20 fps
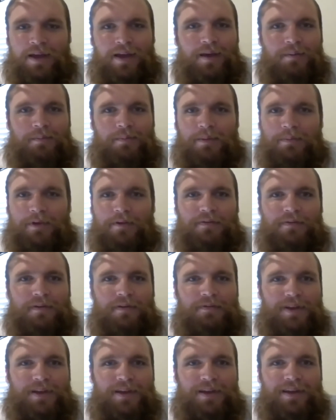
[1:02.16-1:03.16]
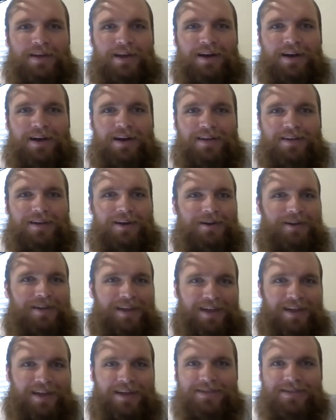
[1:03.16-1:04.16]
maybe 50 young
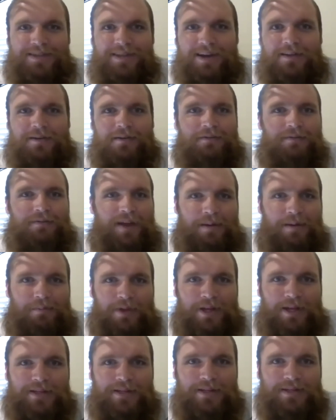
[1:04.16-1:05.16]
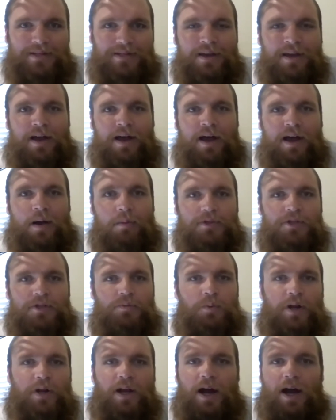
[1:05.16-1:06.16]
kids and other families,
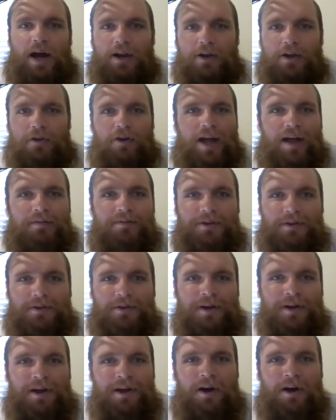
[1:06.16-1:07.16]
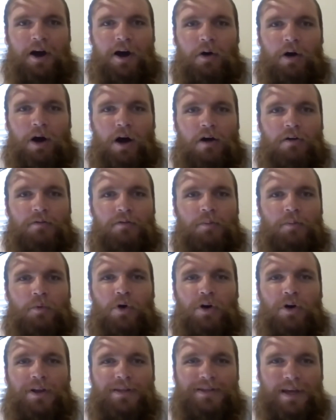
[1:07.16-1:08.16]
just wanting autographs, or all of them
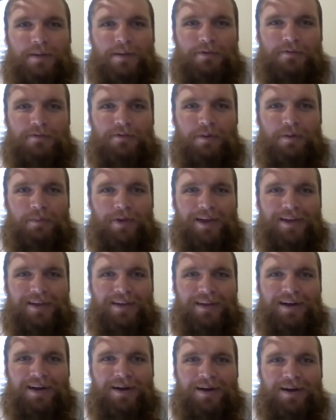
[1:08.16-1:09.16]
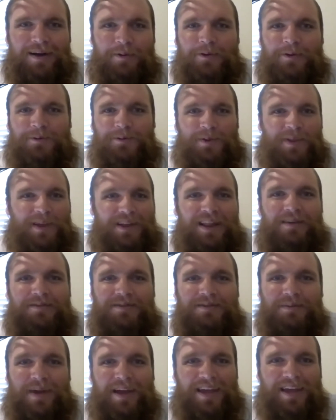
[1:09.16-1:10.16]
wanted something from me. Whether it was the
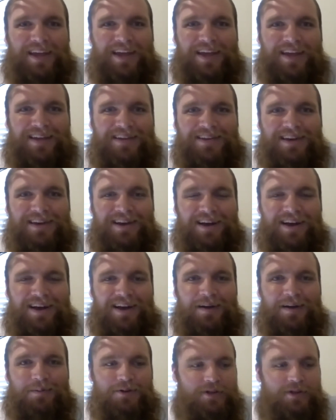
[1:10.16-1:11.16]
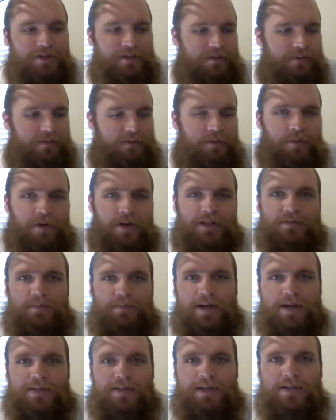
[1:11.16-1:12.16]
gloves in my hand or just a few minutes of
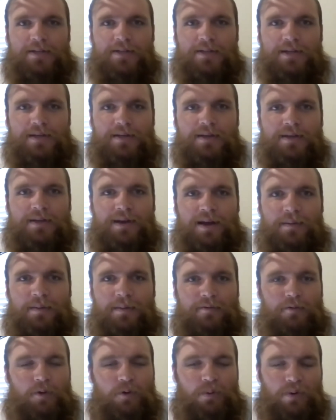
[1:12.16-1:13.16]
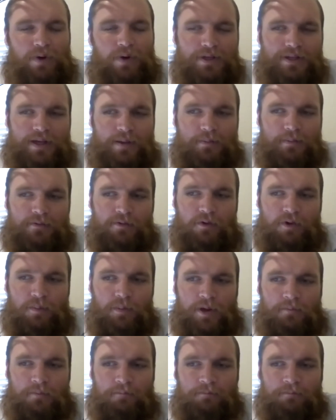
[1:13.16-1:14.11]
my attention, everyone wanted something for me.